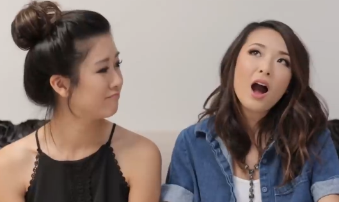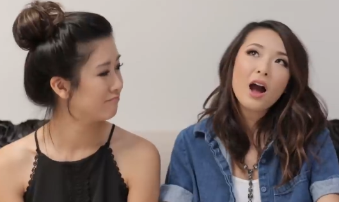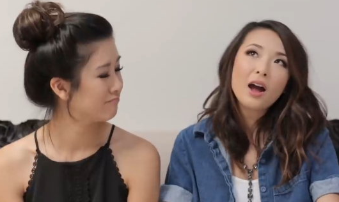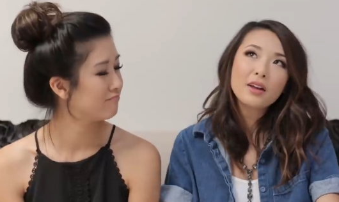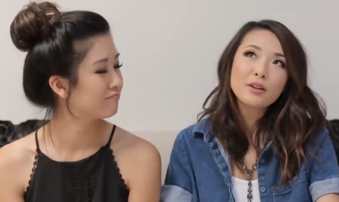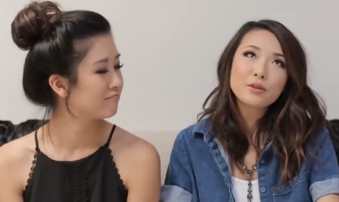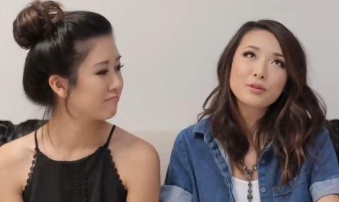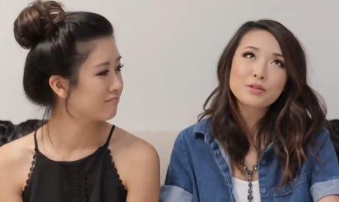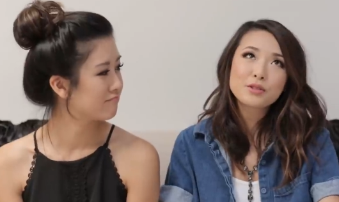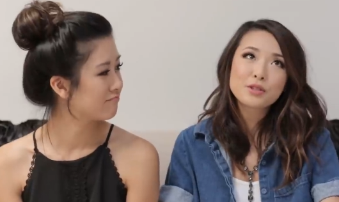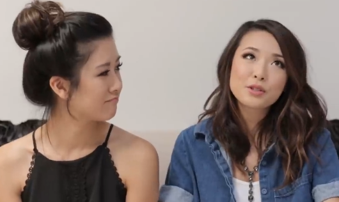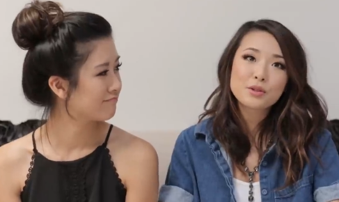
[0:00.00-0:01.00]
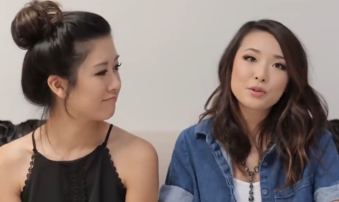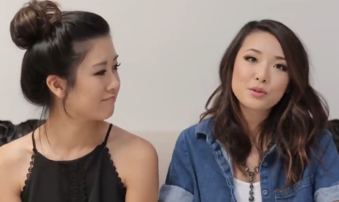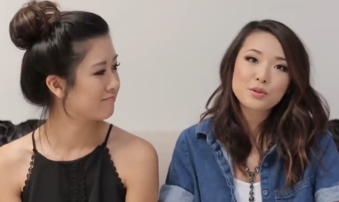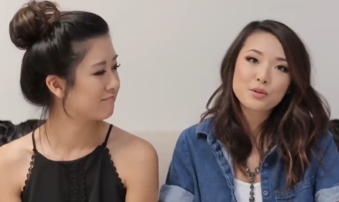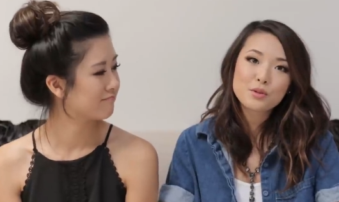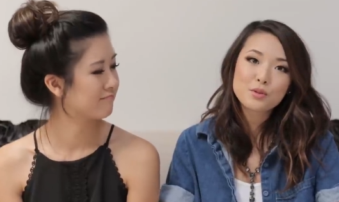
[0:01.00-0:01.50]
Speaker 1: I used
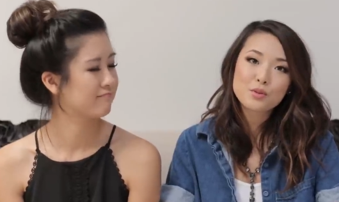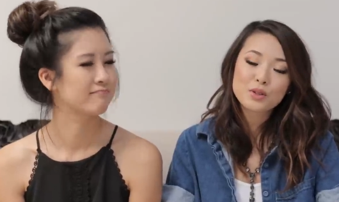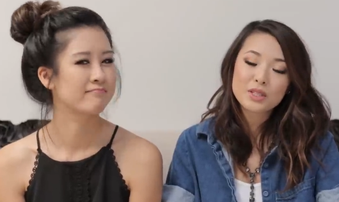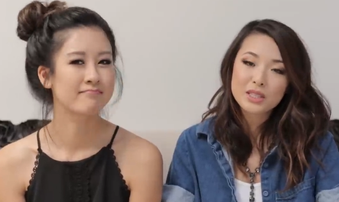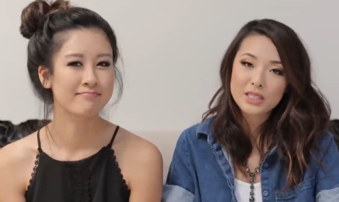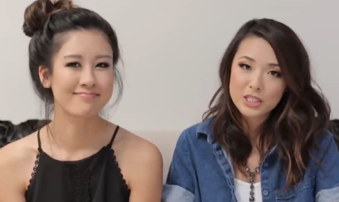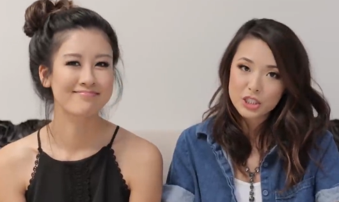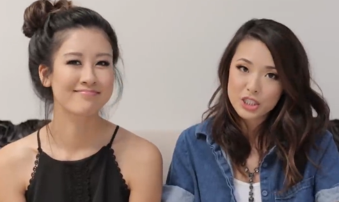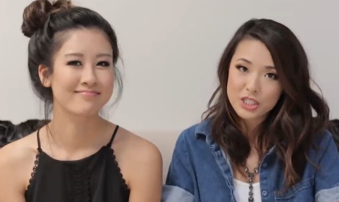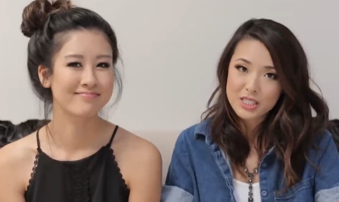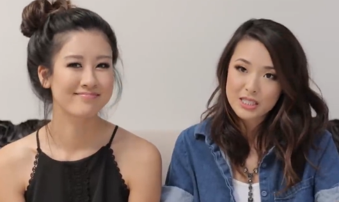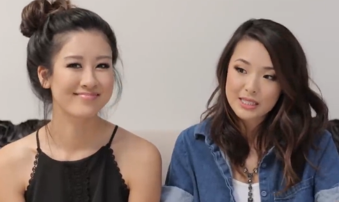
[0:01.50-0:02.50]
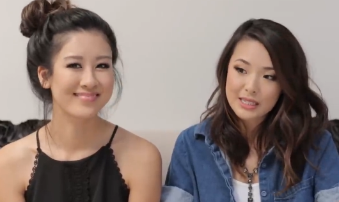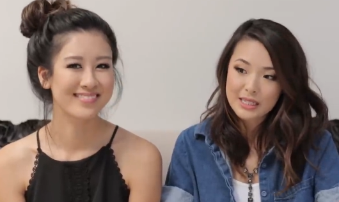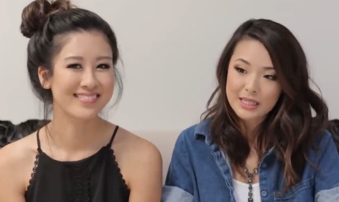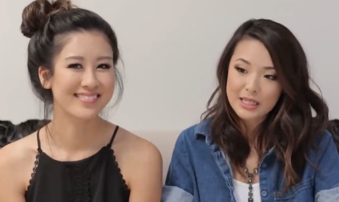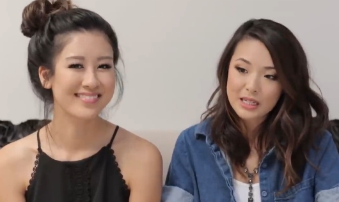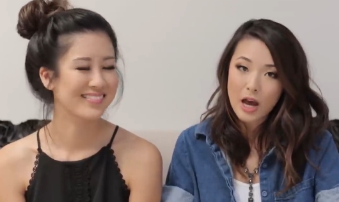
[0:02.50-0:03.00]
to
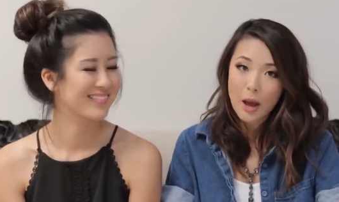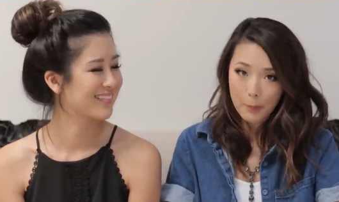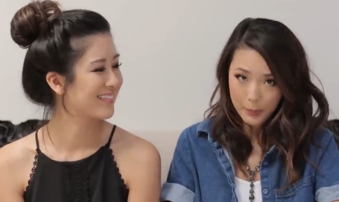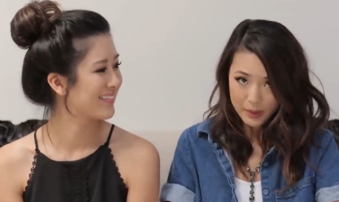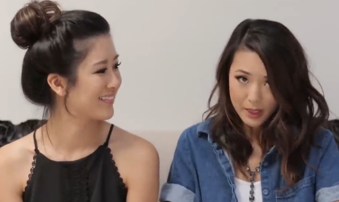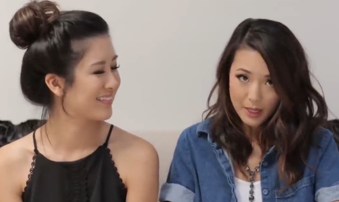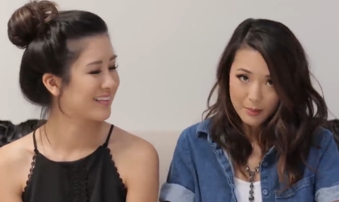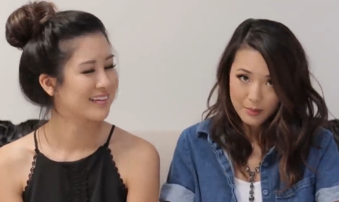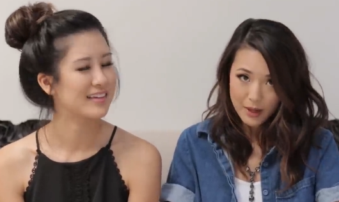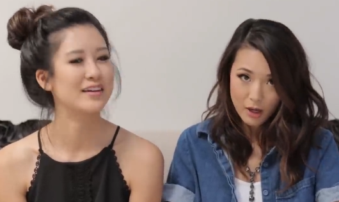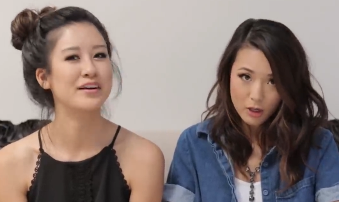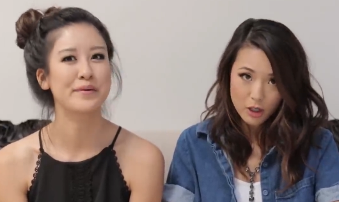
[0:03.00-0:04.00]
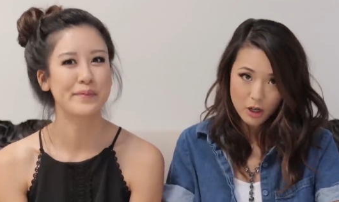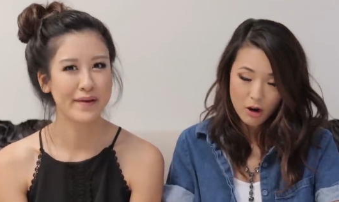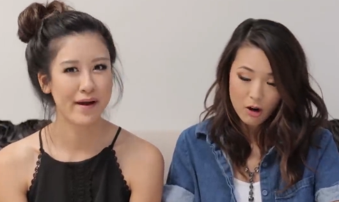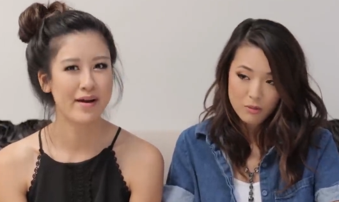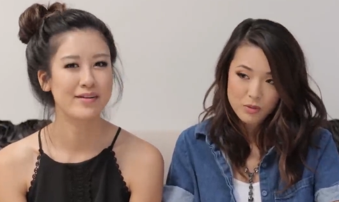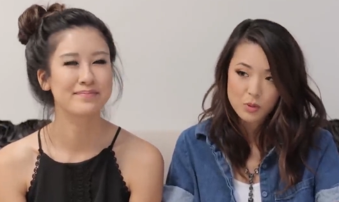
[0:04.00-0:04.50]
religiously epilate my
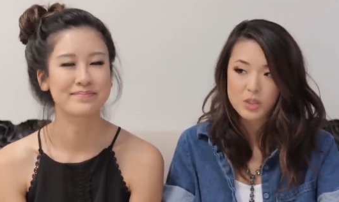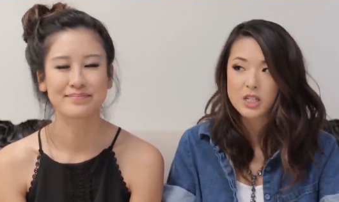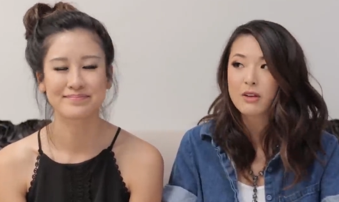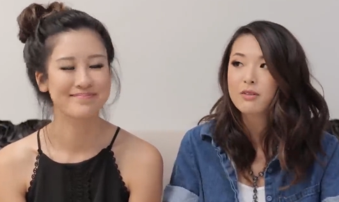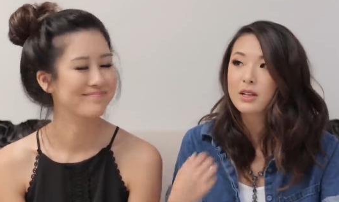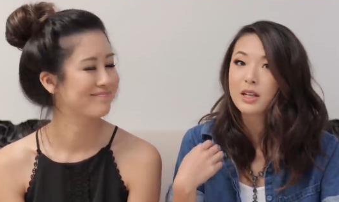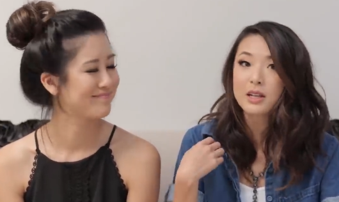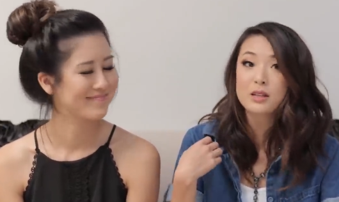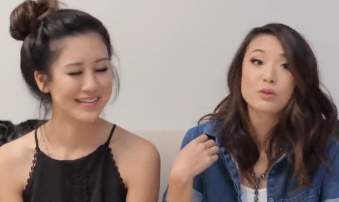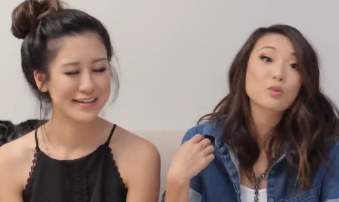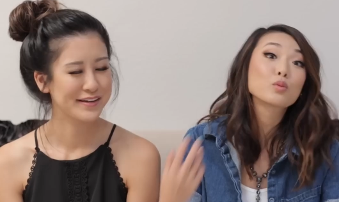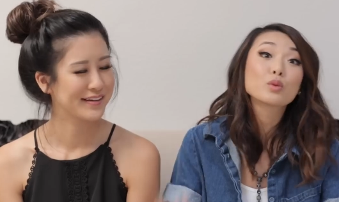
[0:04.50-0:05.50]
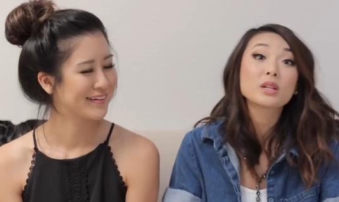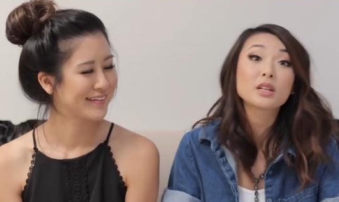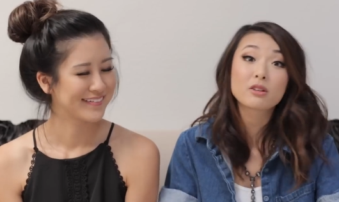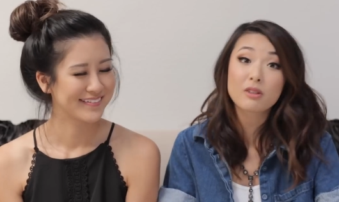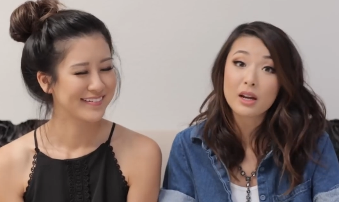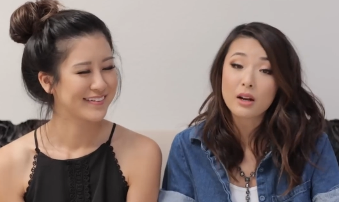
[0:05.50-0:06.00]
underarms, which I feel like is a
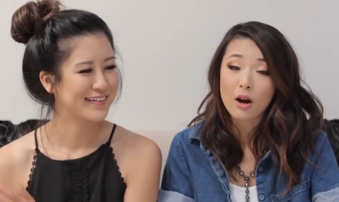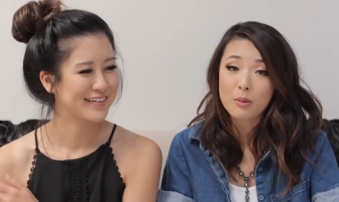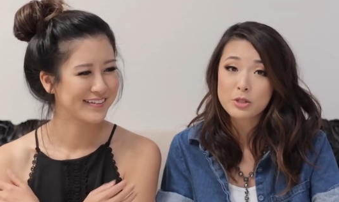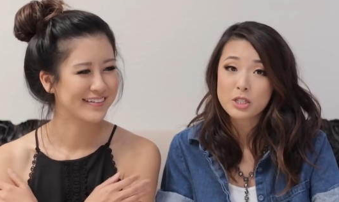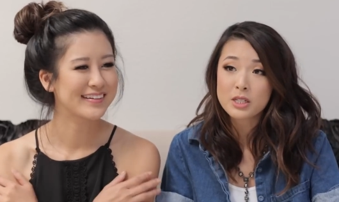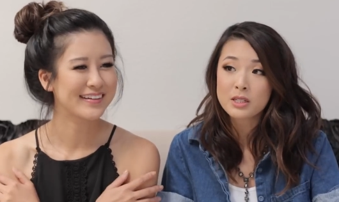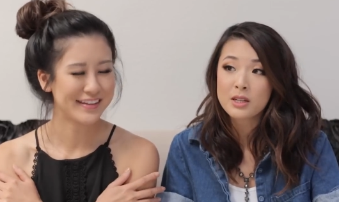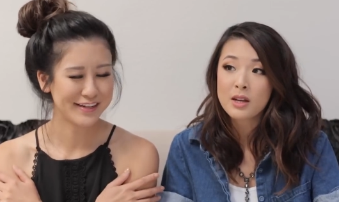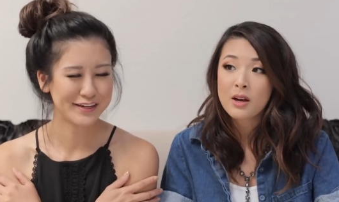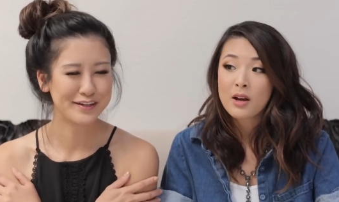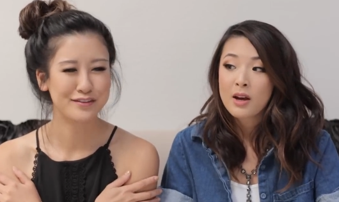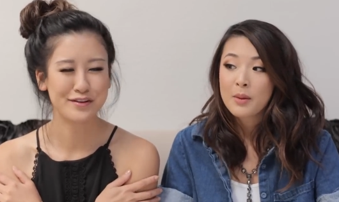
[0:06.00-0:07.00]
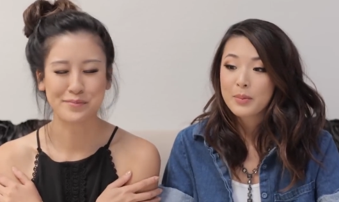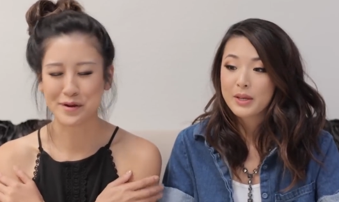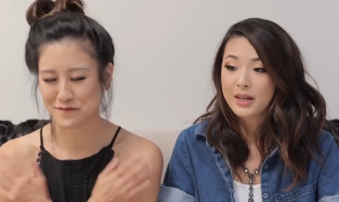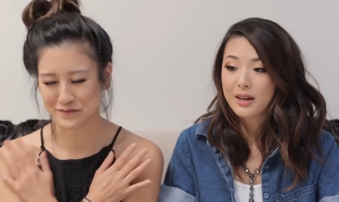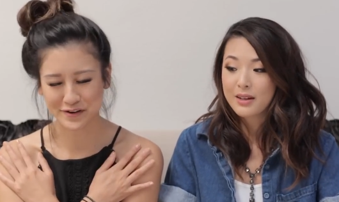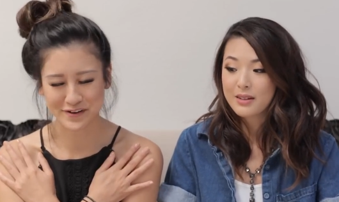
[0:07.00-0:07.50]
really great option so
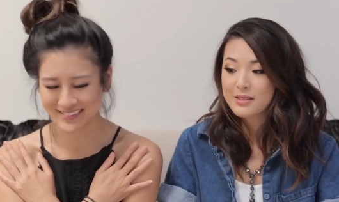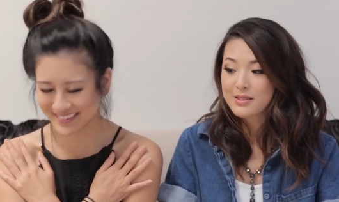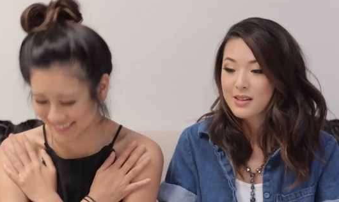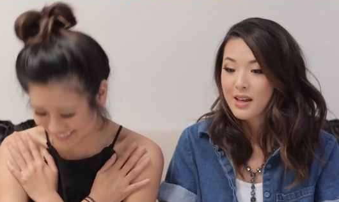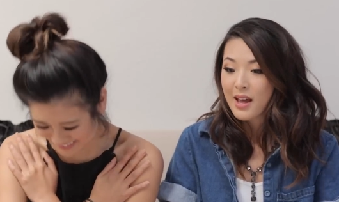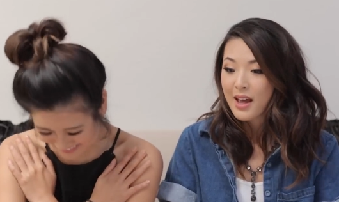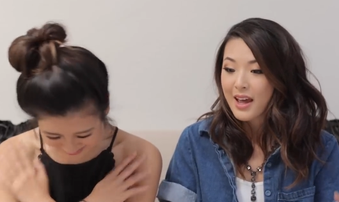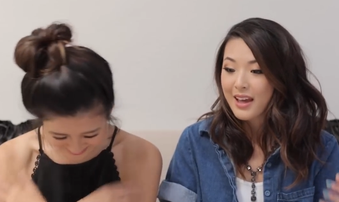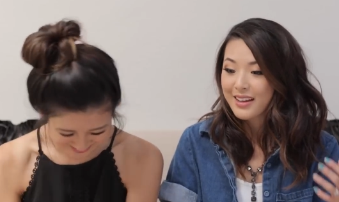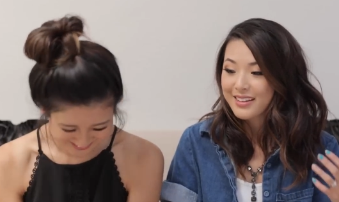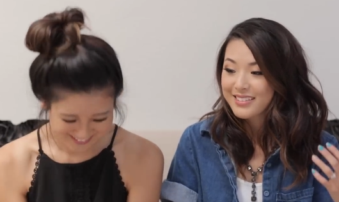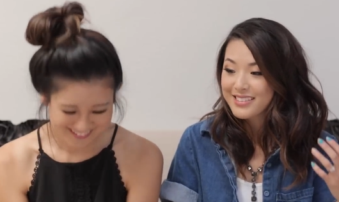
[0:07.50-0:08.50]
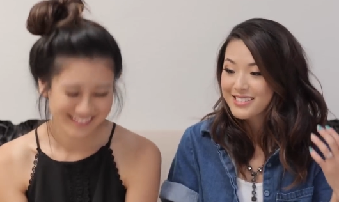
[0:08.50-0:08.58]
because it